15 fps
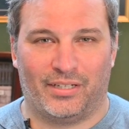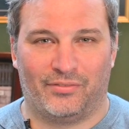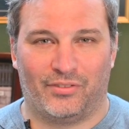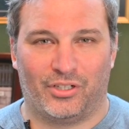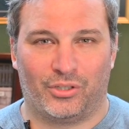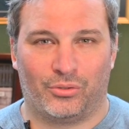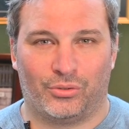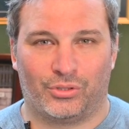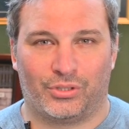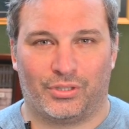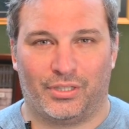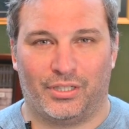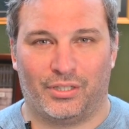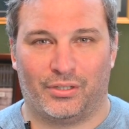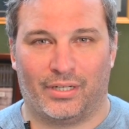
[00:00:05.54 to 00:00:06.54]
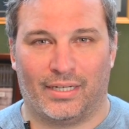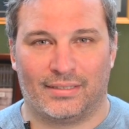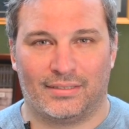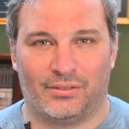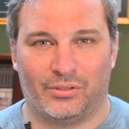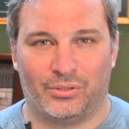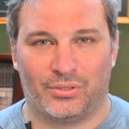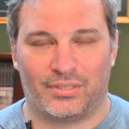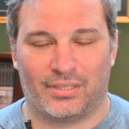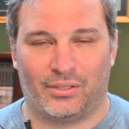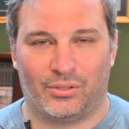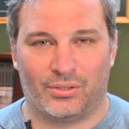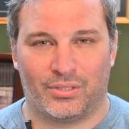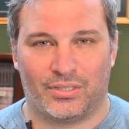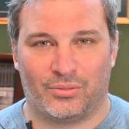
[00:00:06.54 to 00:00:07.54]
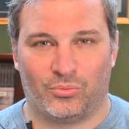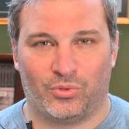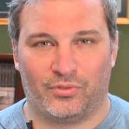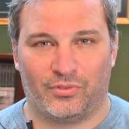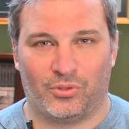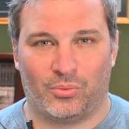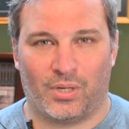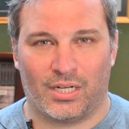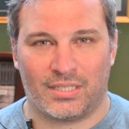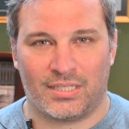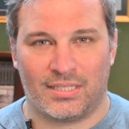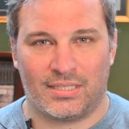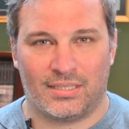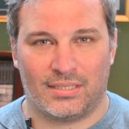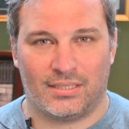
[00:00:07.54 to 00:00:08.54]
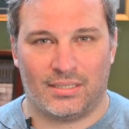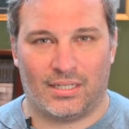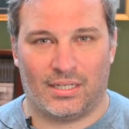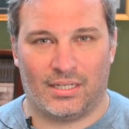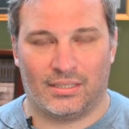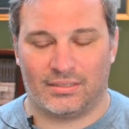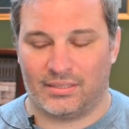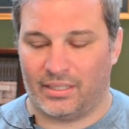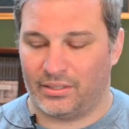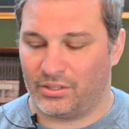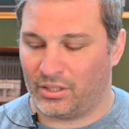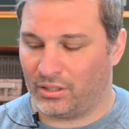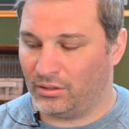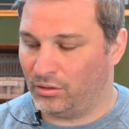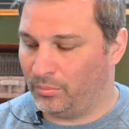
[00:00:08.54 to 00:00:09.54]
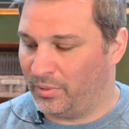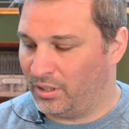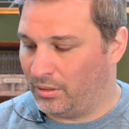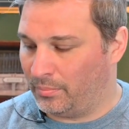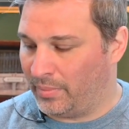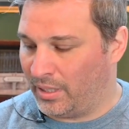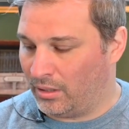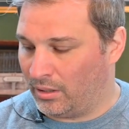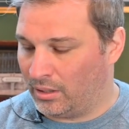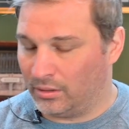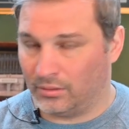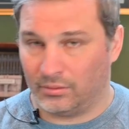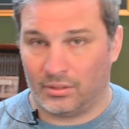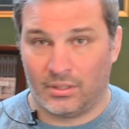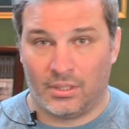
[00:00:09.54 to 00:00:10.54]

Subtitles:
and Viticulture here at DeLille Cellars in Woodinville, Washington. Today talking a little bit about our